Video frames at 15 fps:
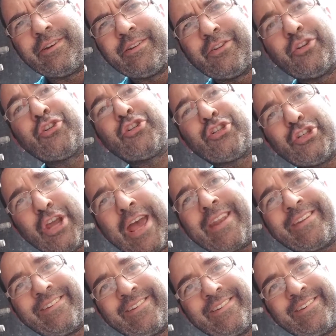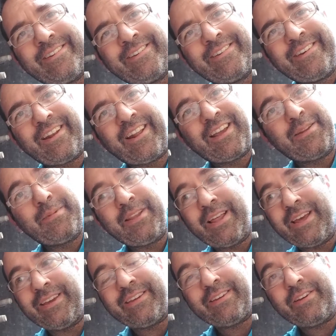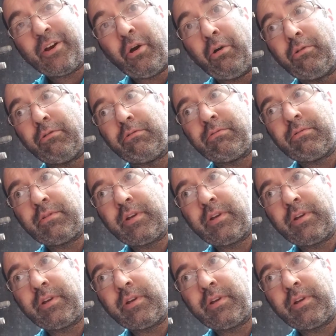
they're shit. And I'm going to be like, oh,